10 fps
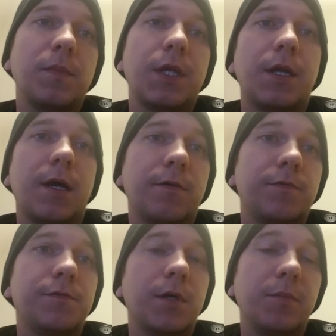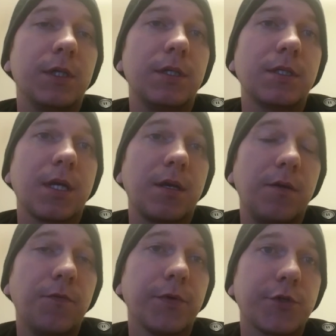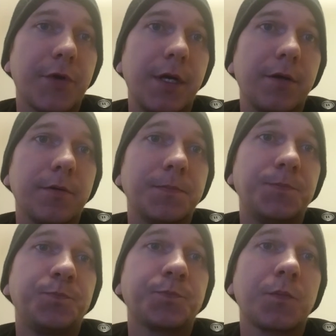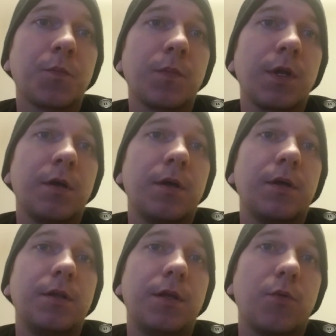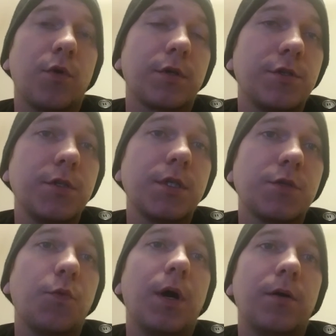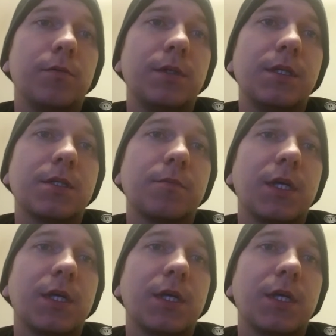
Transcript: that have abilities like Infiltrator that work just as well in some